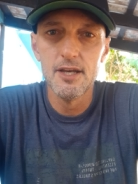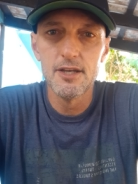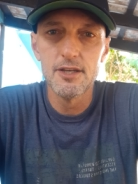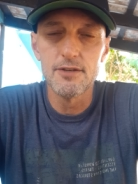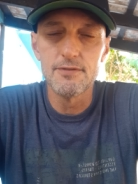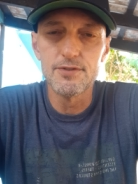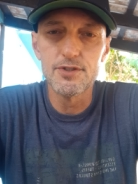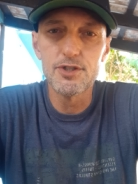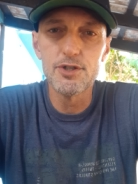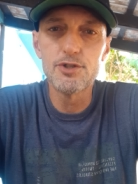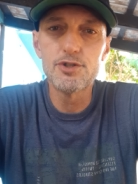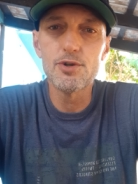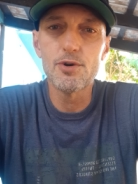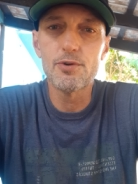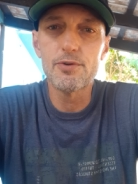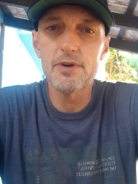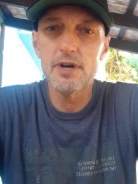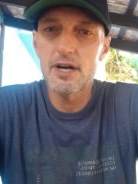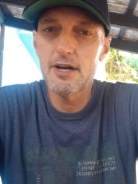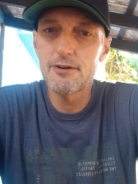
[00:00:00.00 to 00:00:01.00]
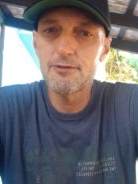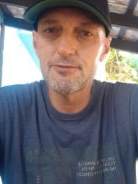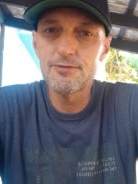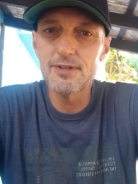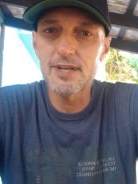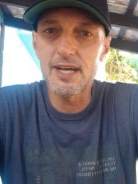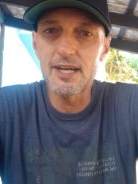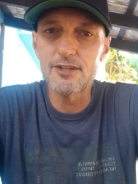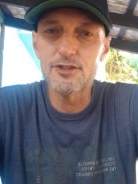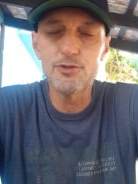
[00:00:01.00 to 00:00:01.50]
You've stood your
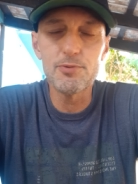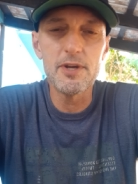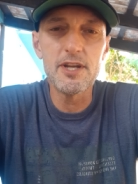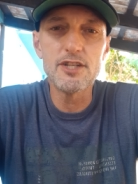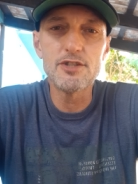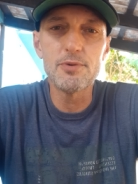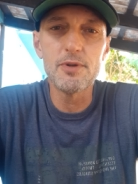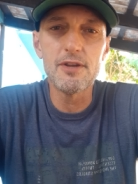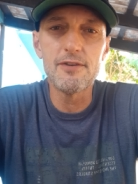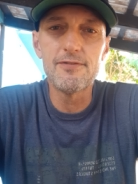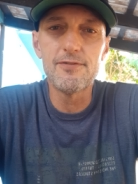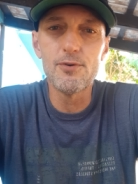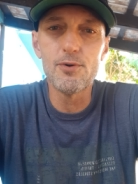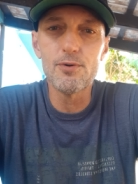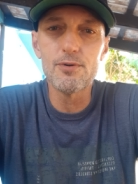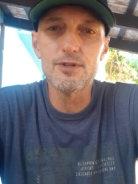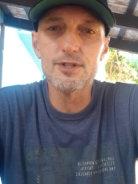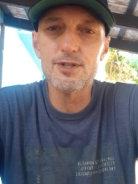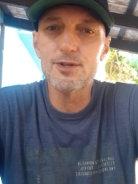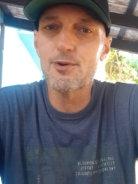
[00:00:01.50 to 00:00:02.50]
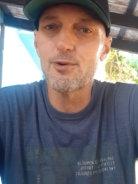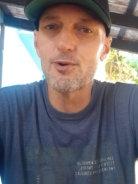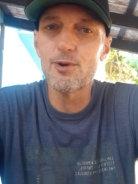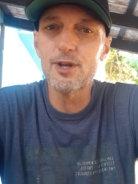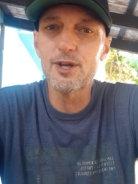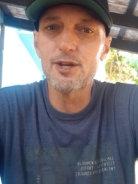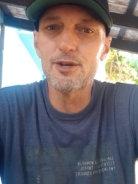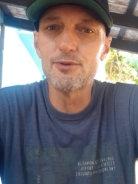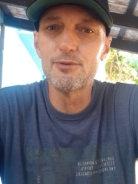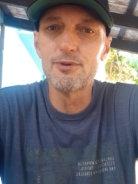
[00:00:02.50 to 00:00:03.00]
ground and 2024 is
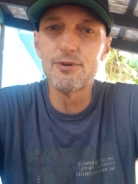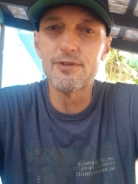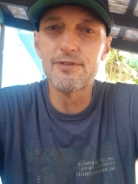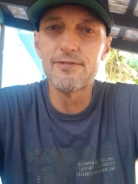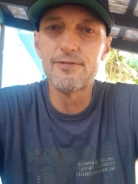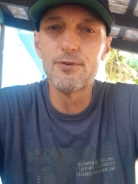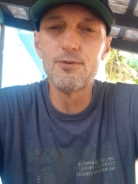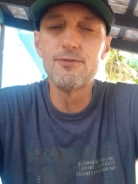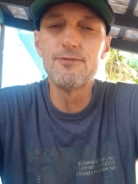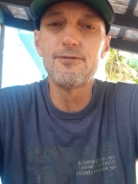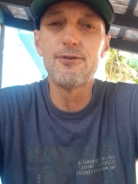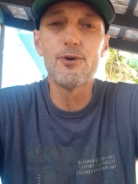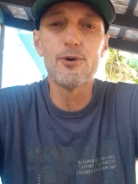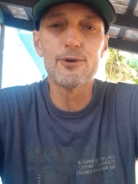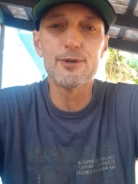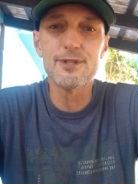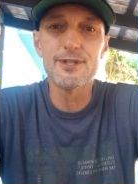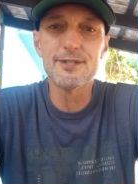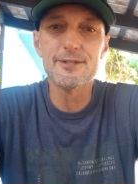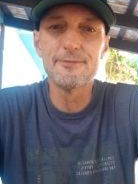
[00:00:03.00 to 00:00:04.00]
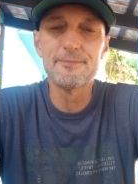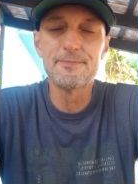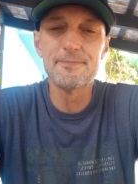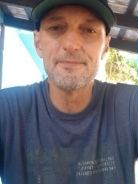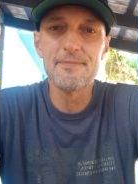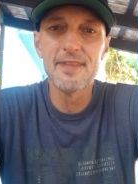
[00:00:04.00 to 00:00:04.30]
calling you with full force.